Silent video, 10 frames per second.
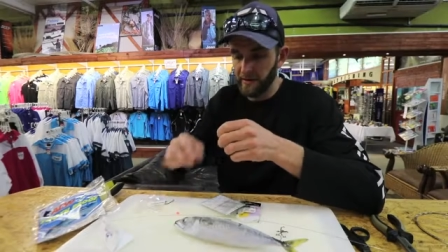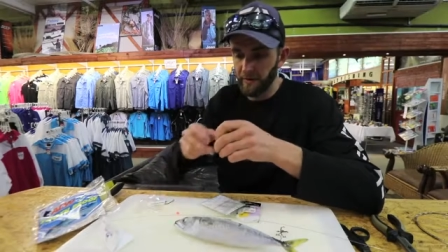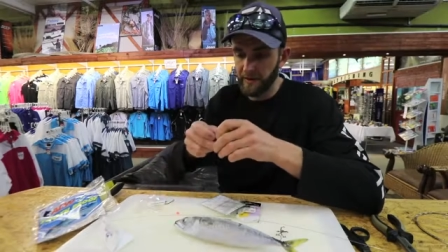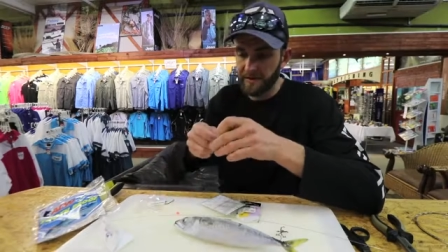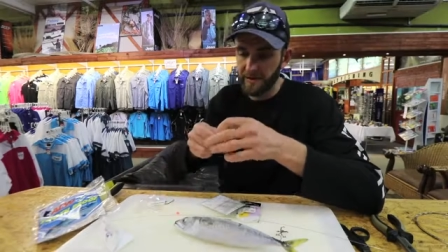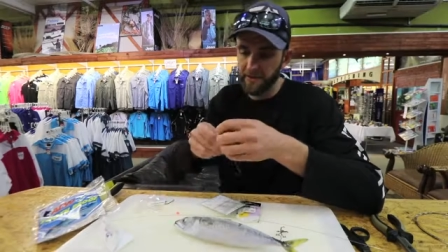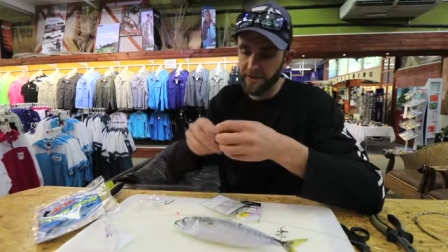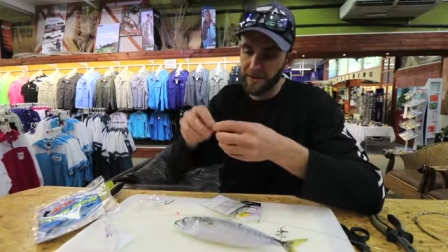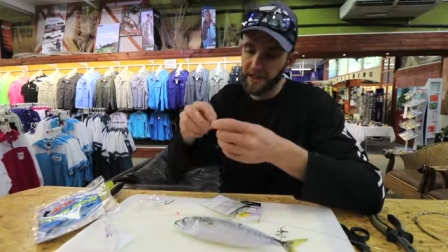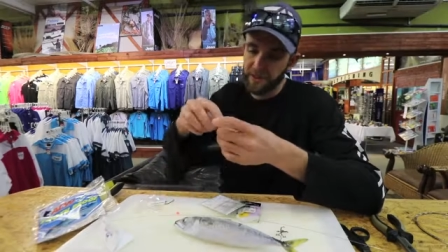it won't slip.
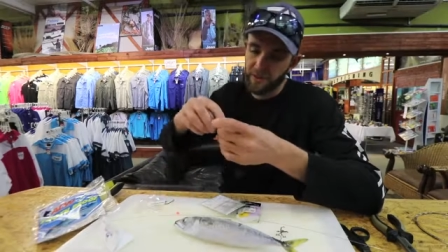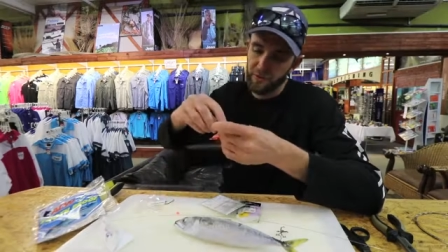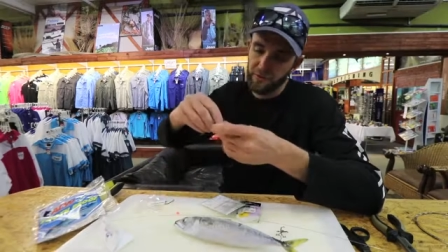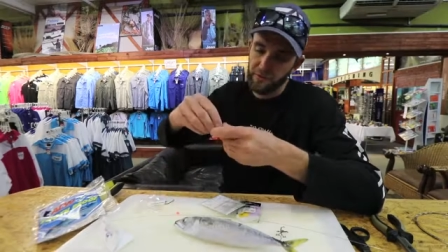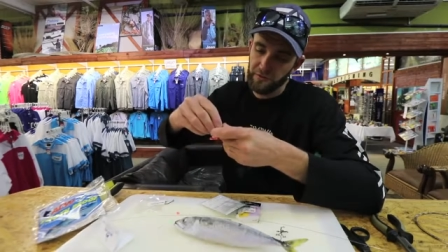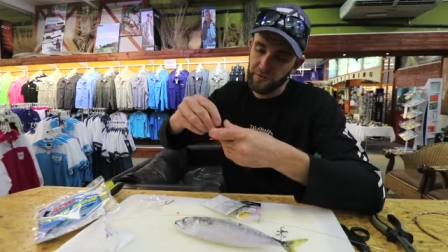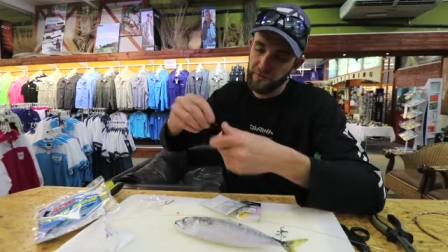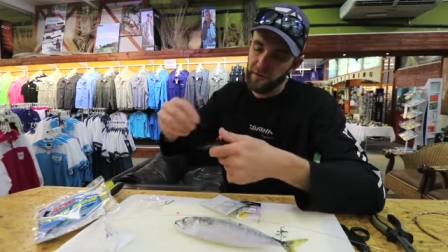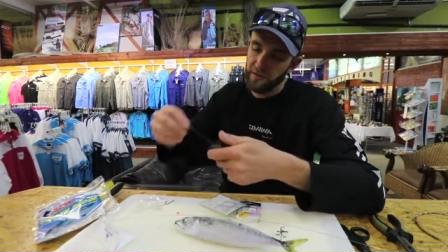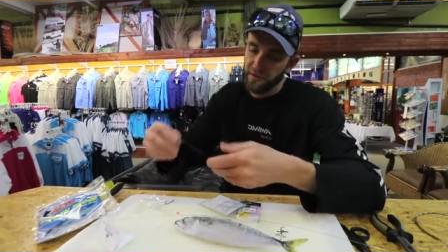So that's your
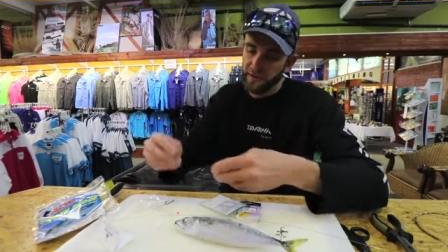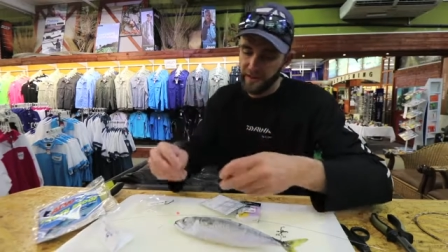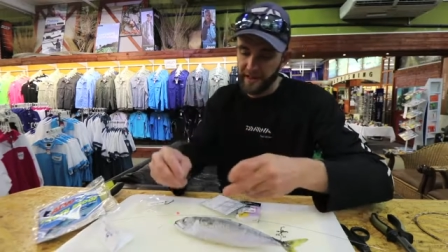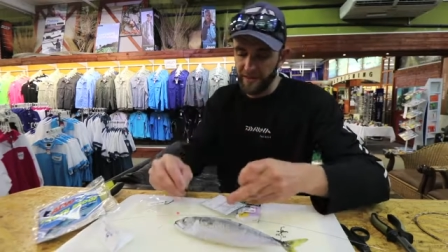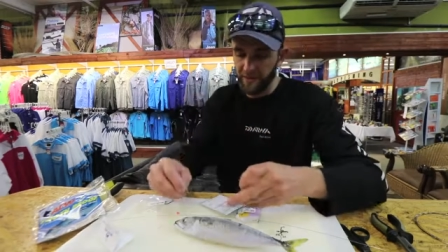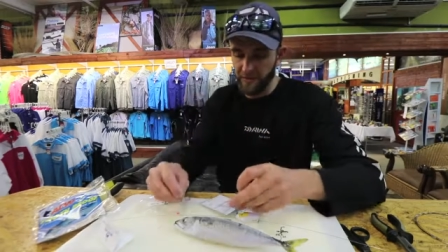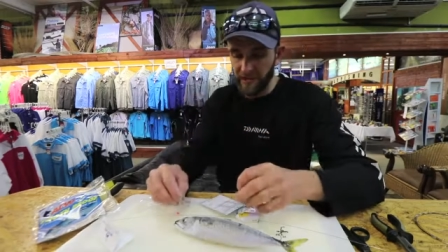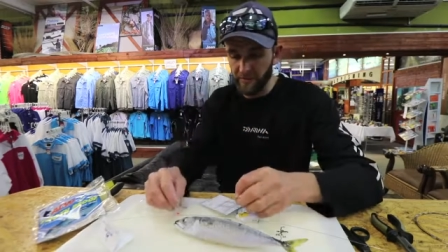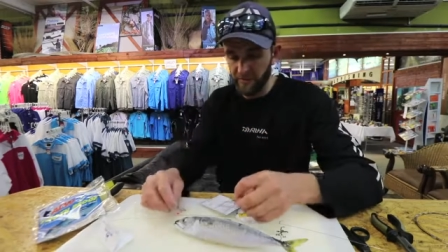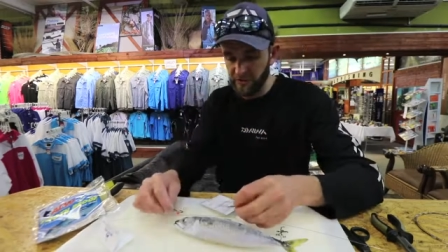that's your
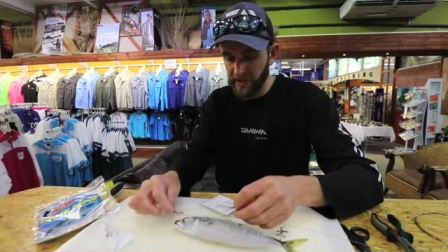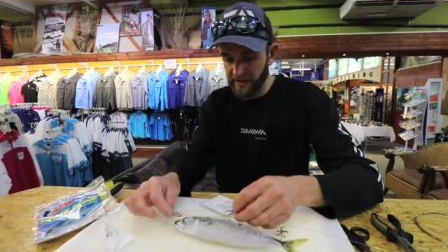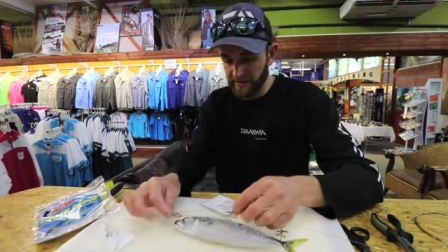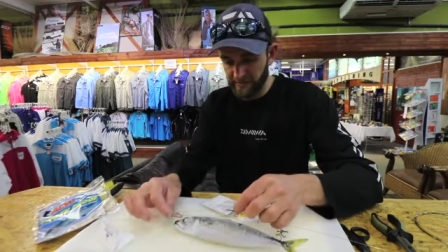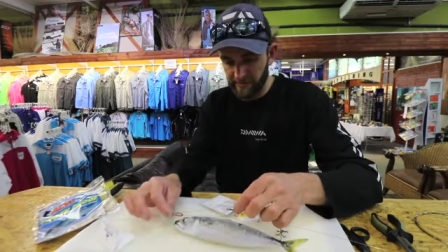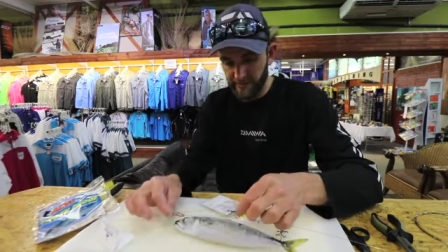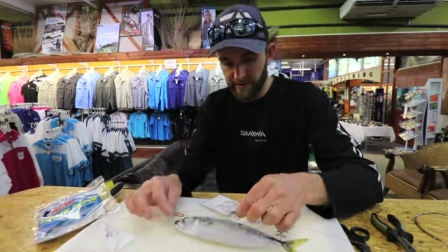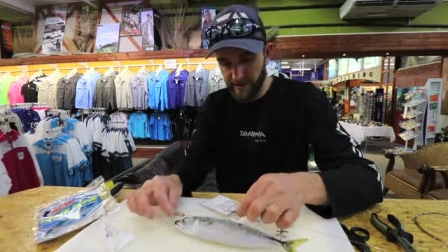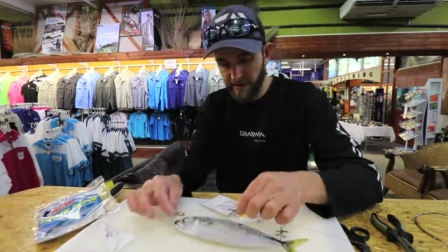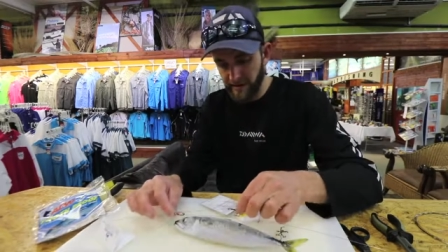general trace.
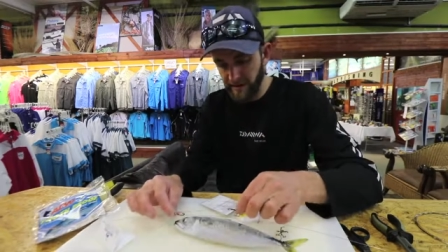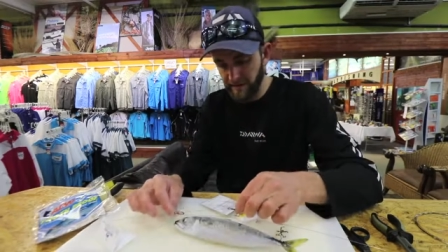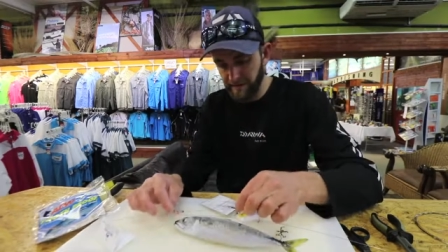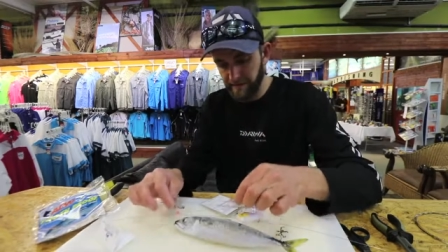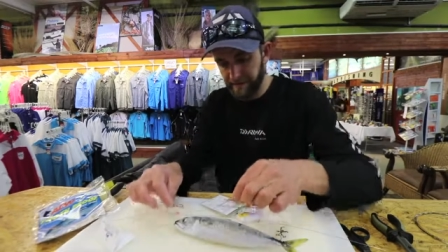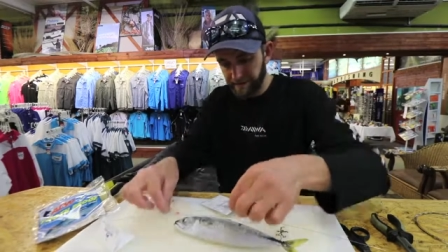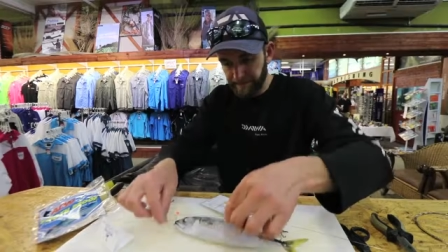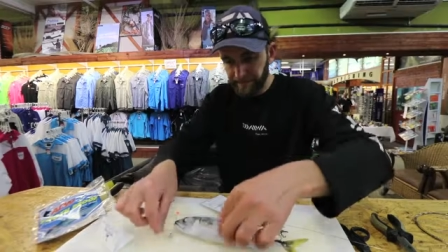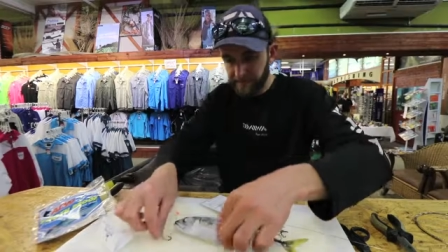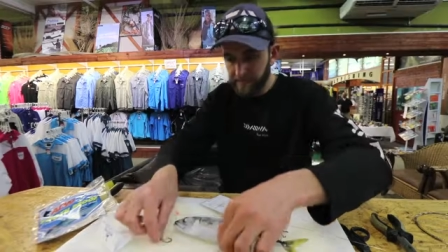Um,
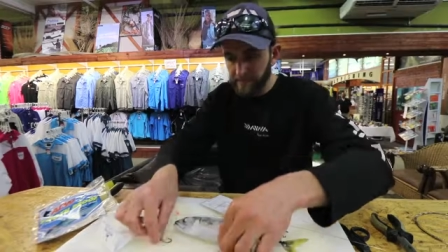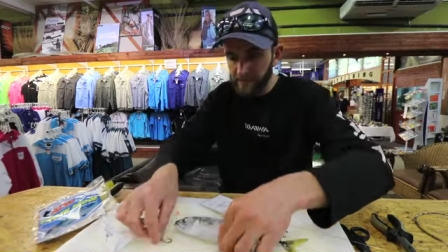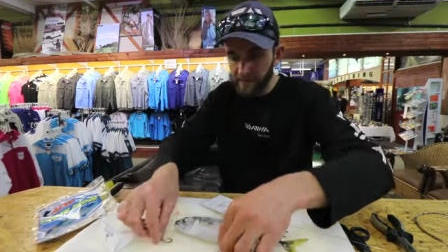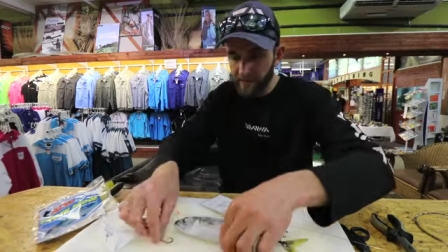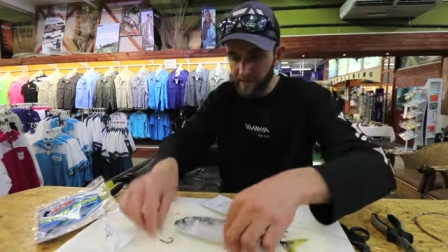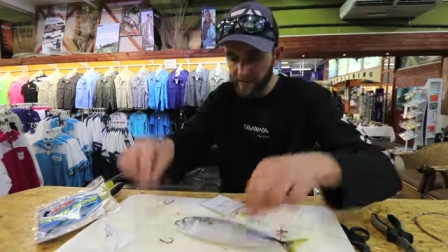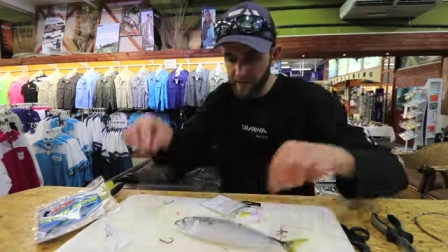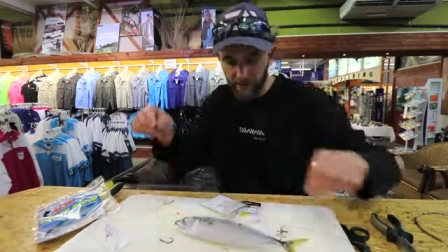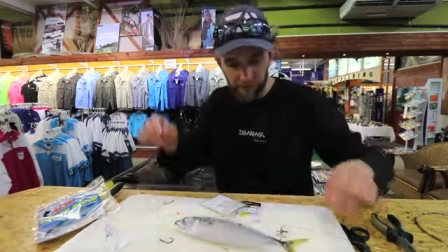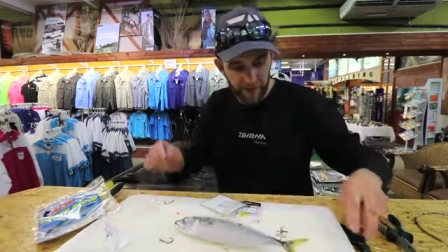
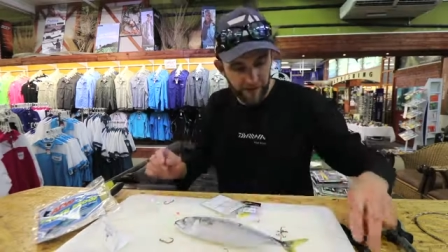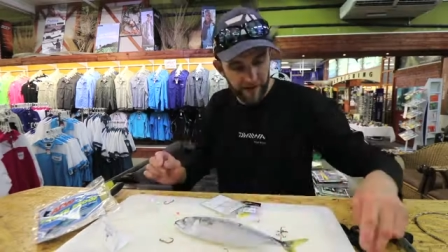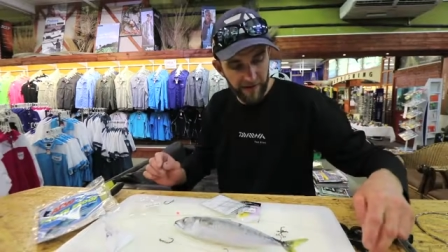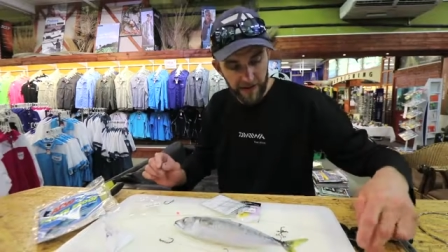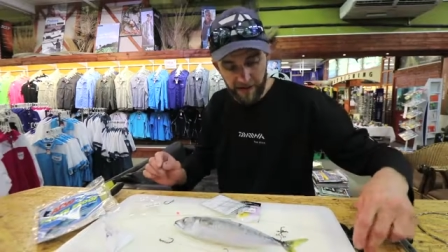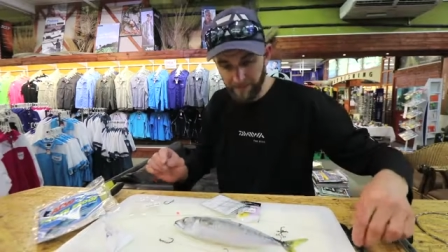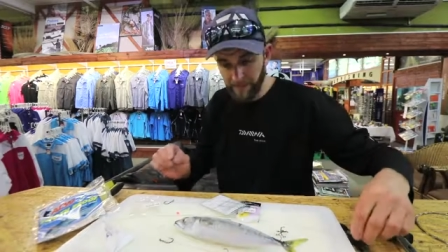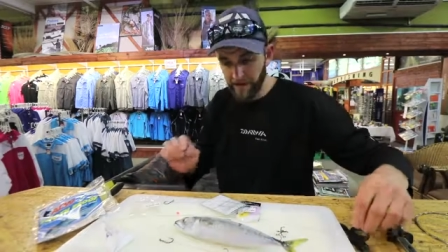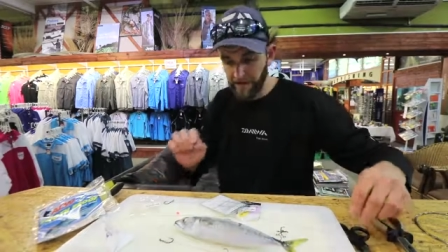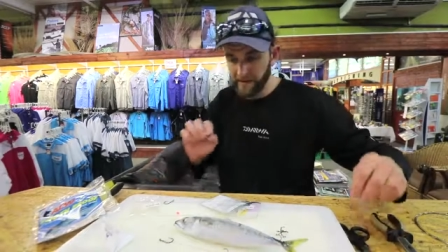so I'm going to put that there.
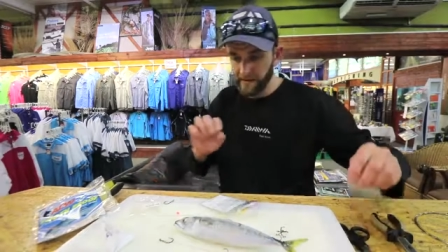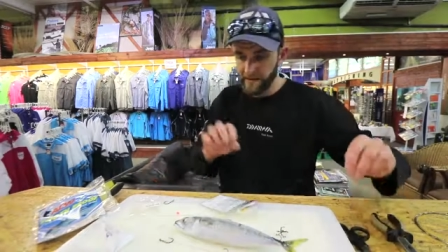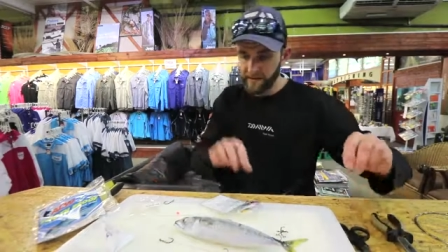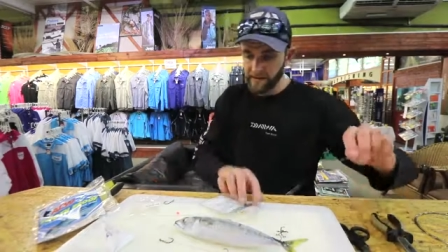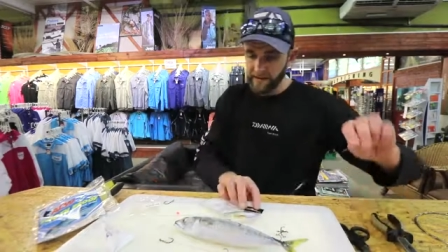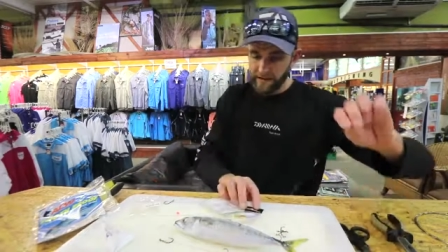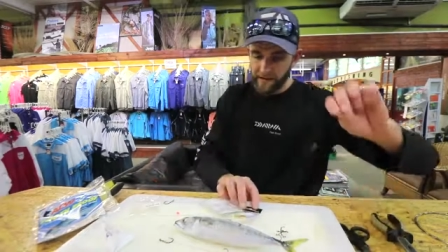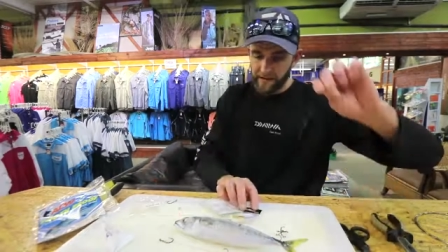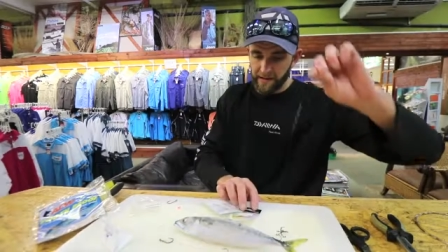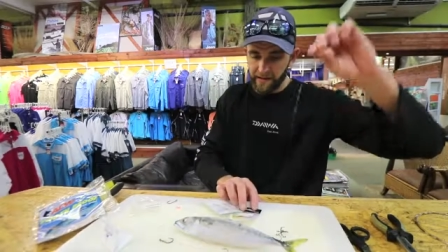
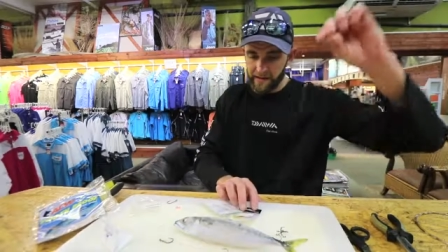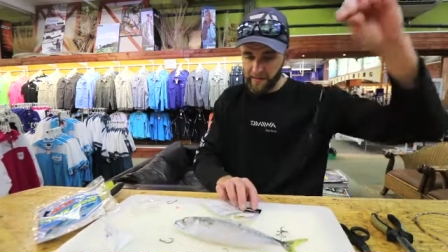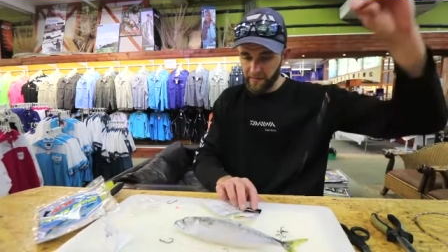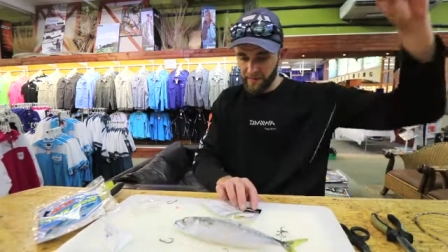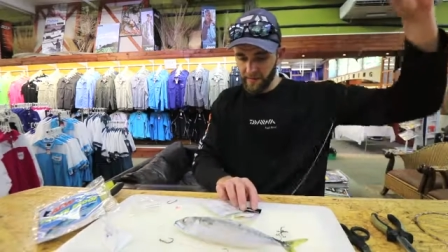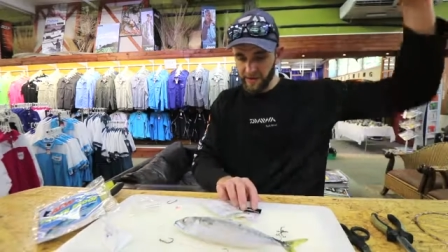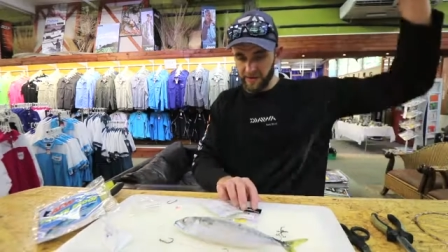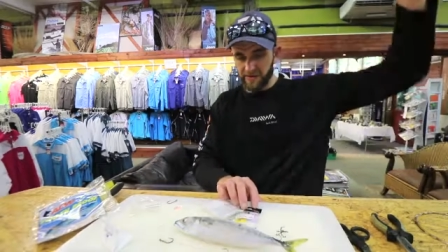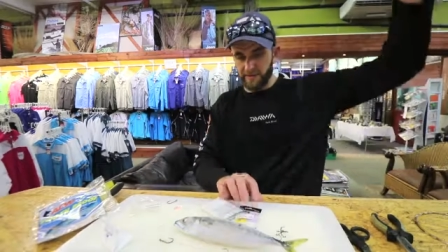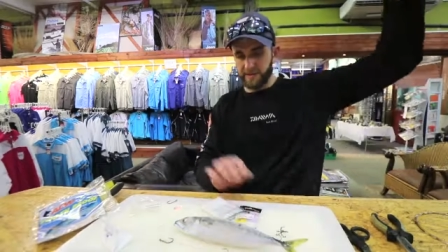And then what I'm going
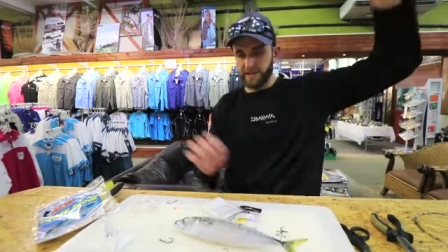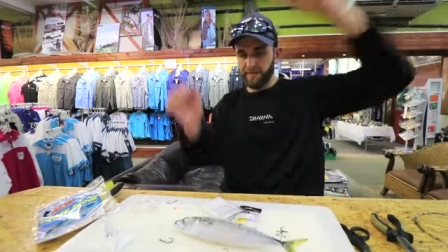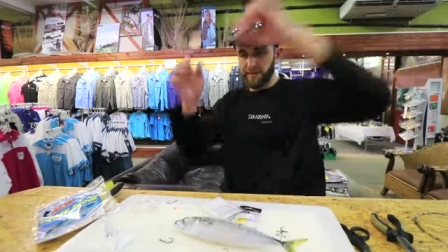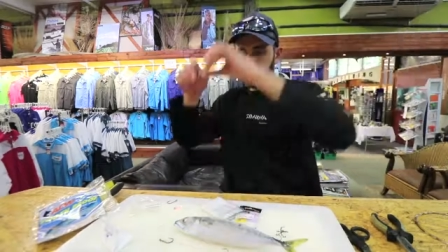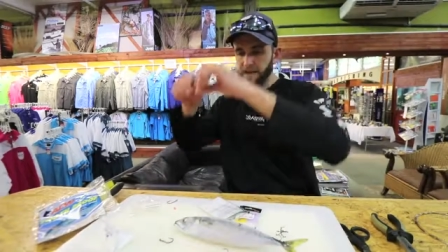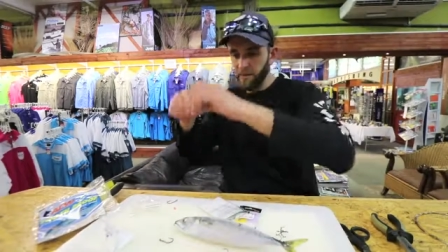to do is I'm going to take my lead